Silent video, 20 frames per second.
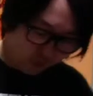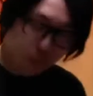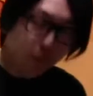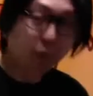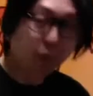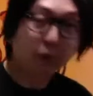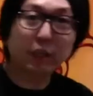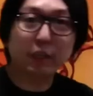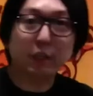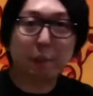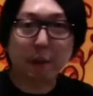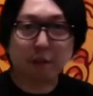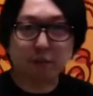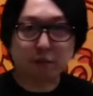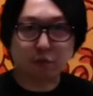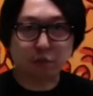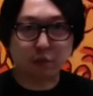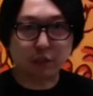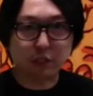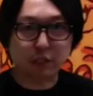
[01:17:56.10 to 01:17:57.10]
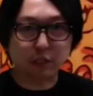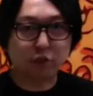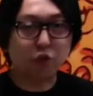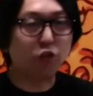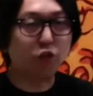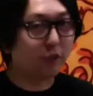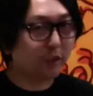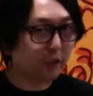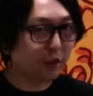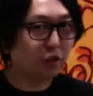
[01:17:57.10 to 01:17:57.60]
really depends.
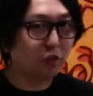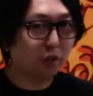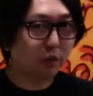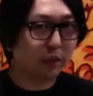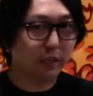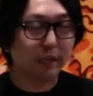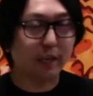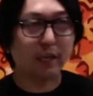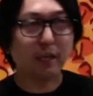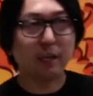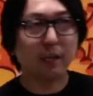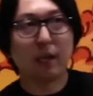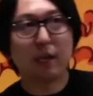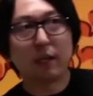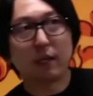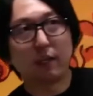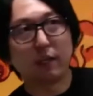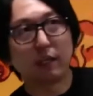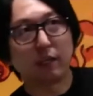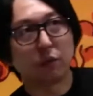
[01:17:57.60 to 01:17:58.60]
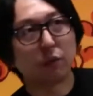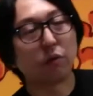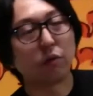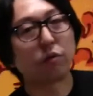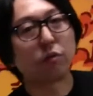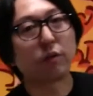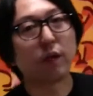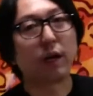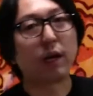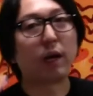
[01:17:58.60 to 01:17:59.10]
Traditionally, again,
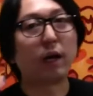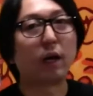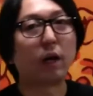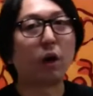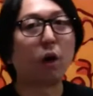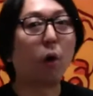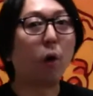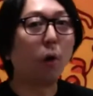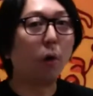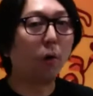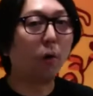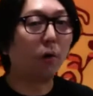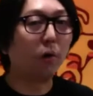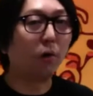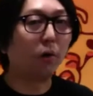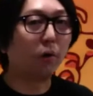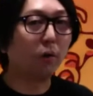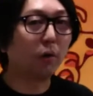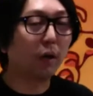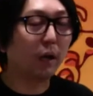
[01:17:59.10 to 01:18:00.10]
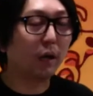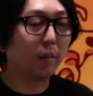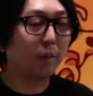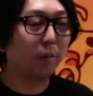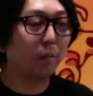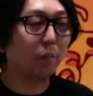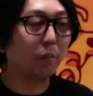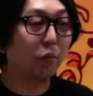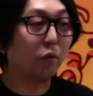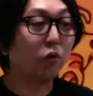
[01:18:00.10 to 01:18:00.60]
those whole
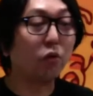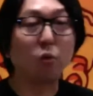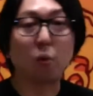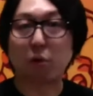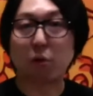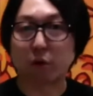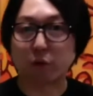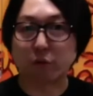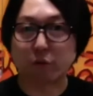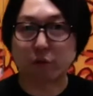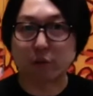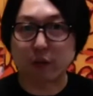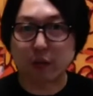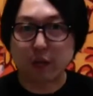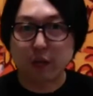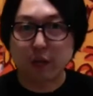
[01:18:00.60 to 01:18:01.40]
stores,